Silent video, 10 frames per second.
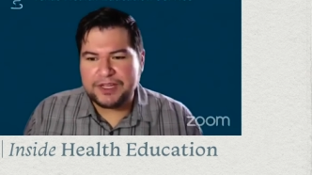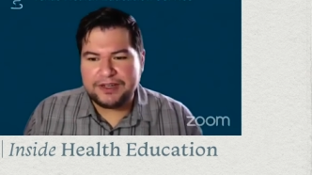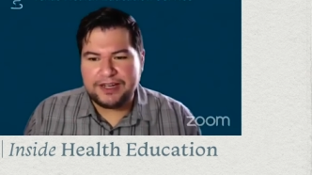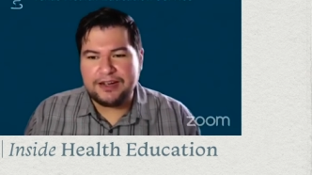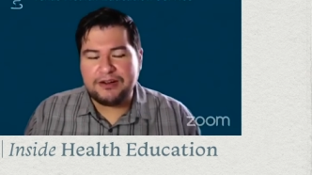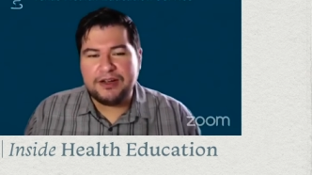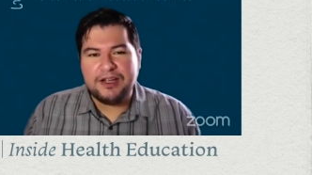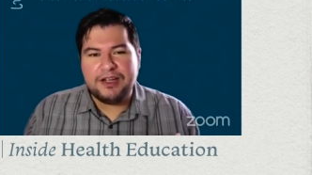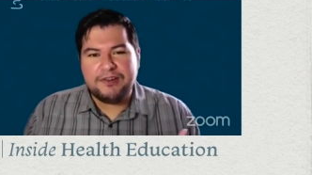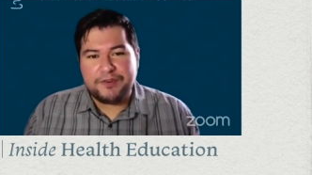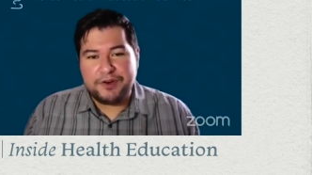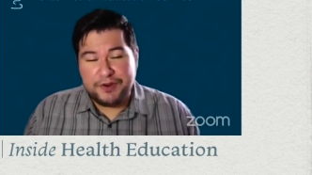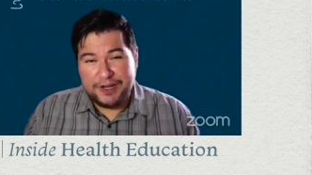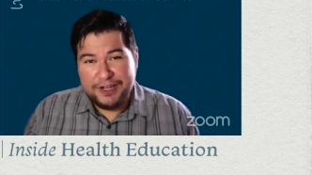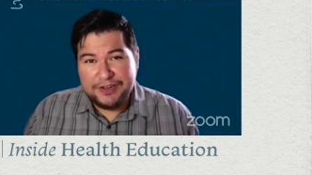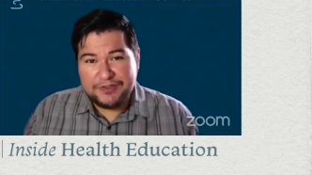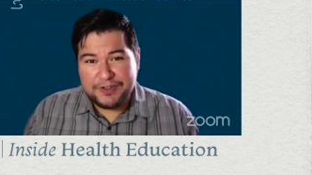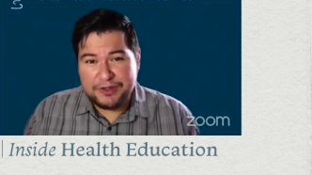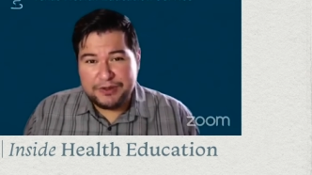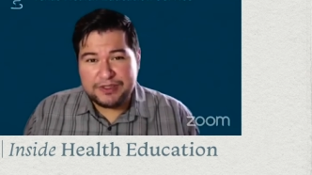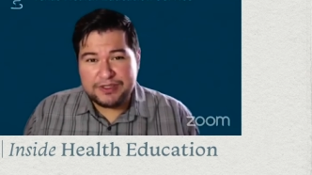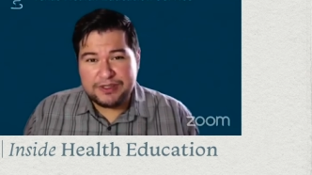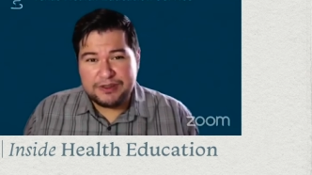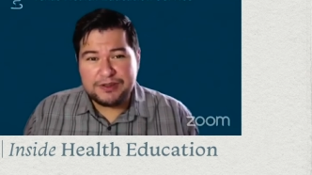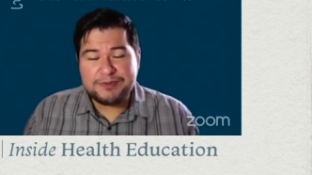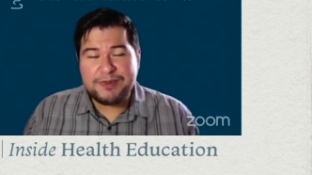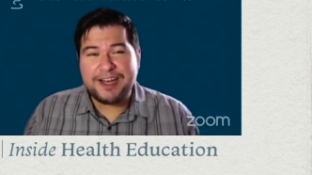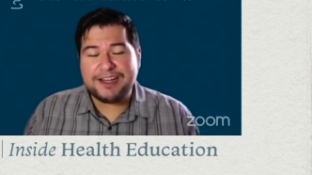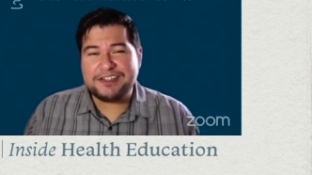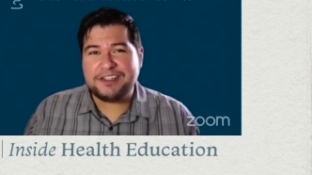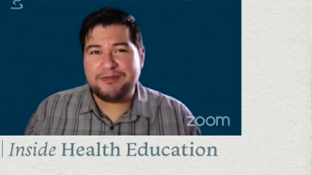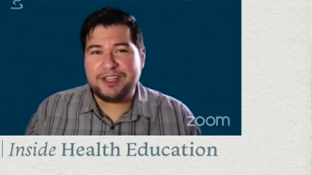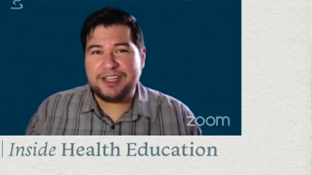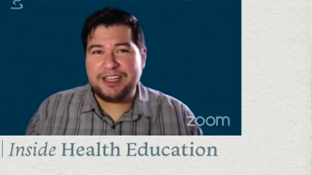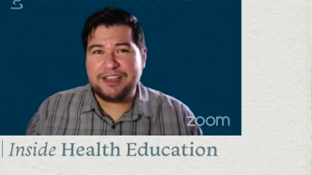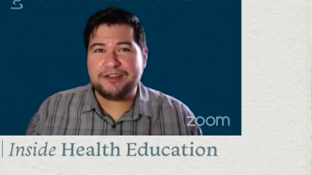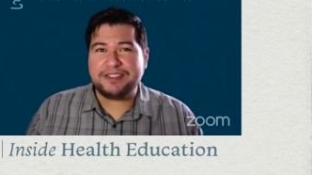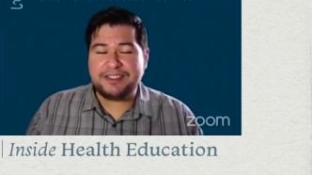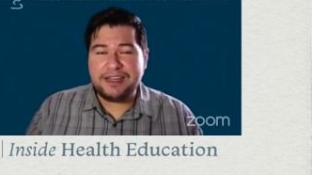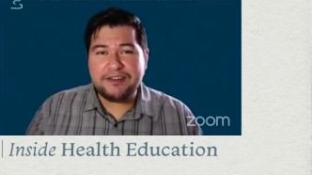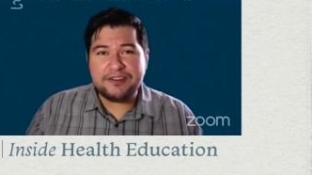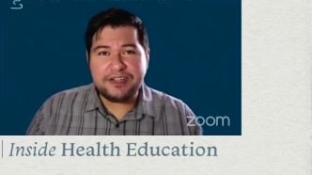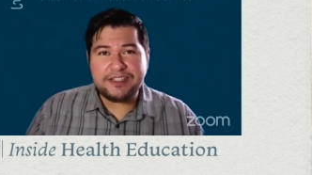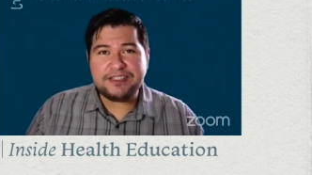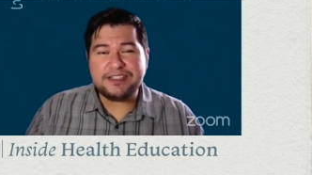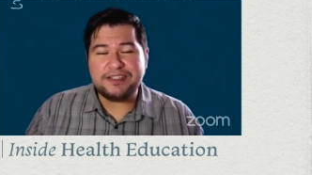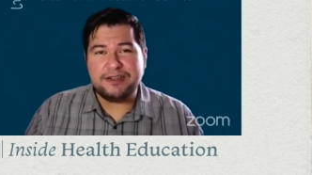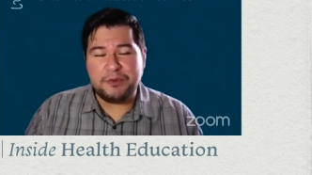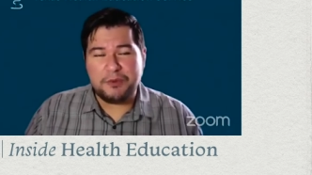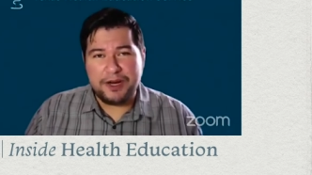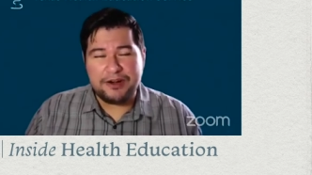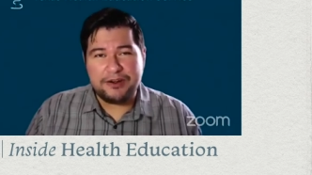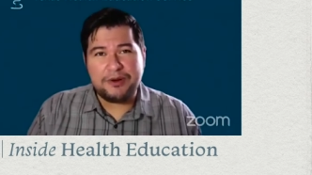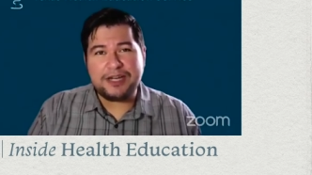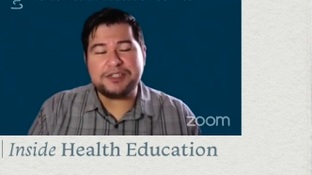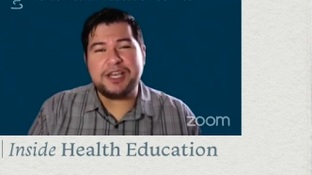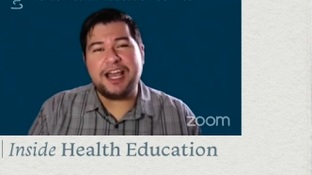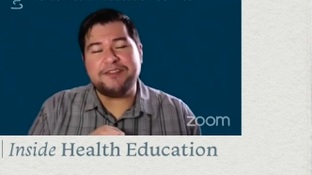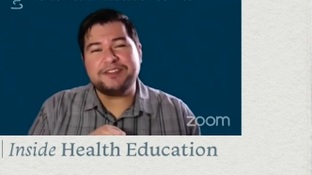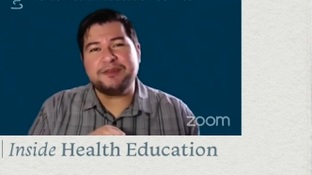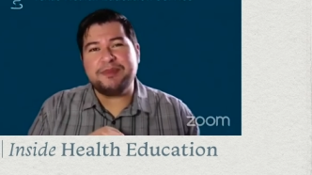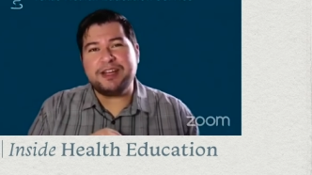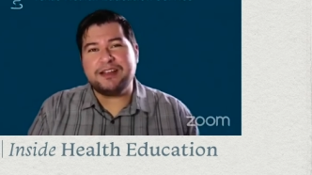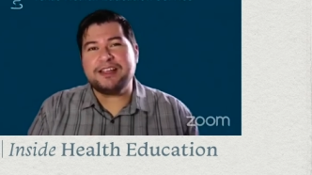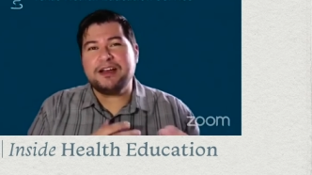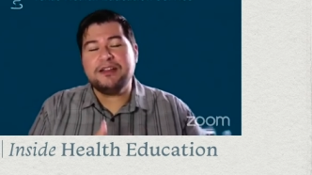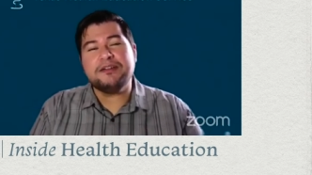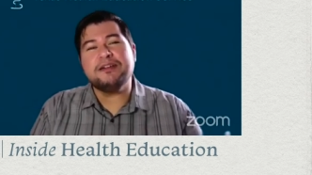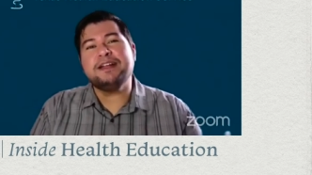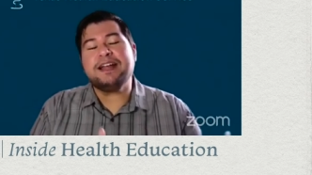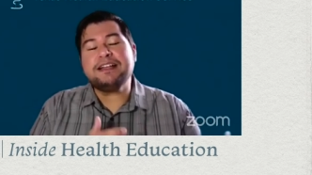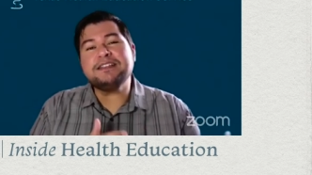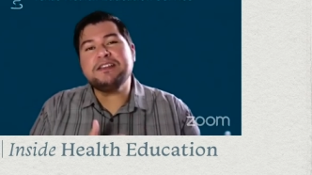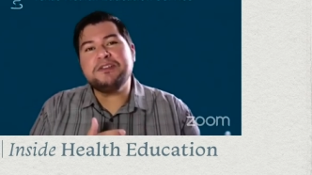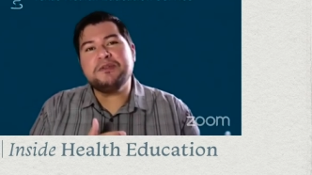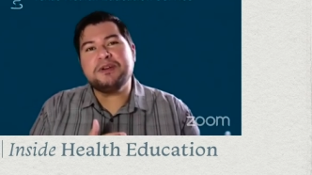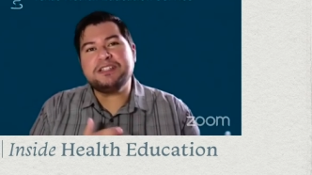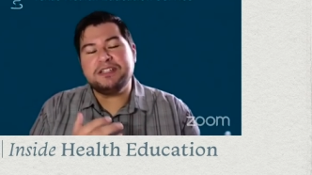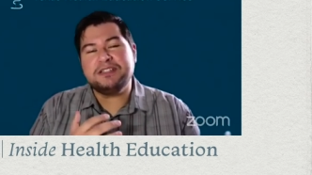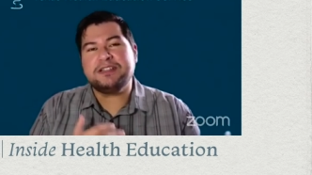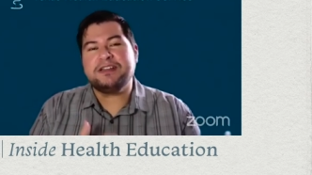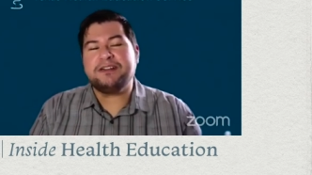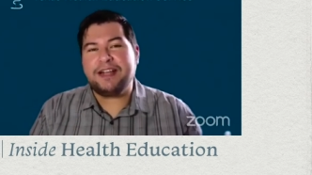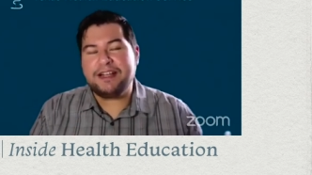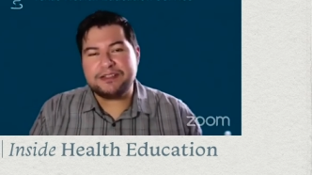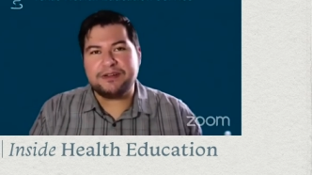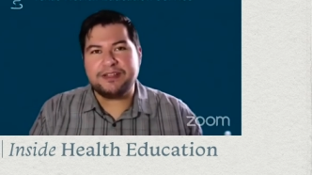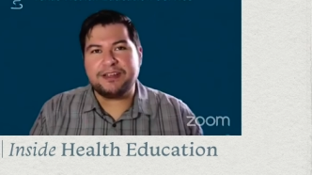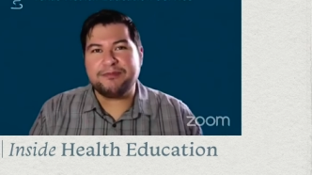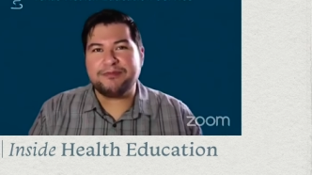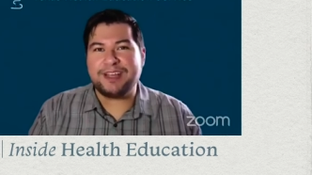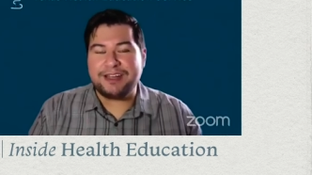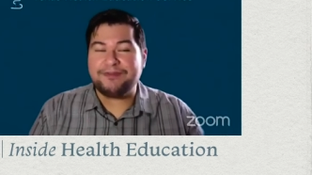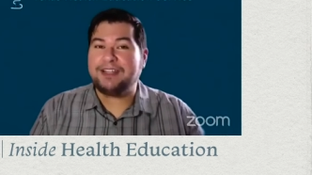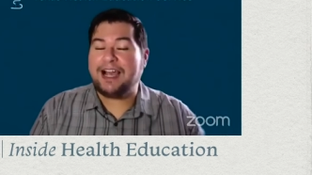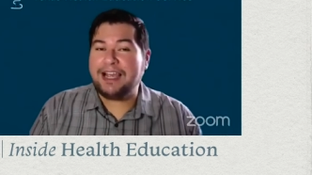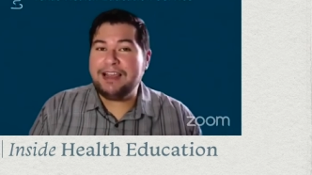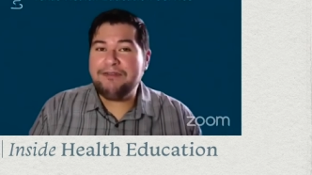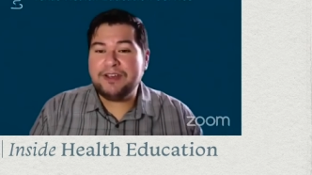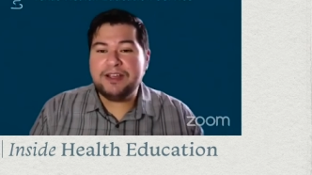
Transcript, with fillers: Now, for your interviews, those might actually be either synchronous, where you actually have somebody on the other end asking you questions and you're answering them kind of live,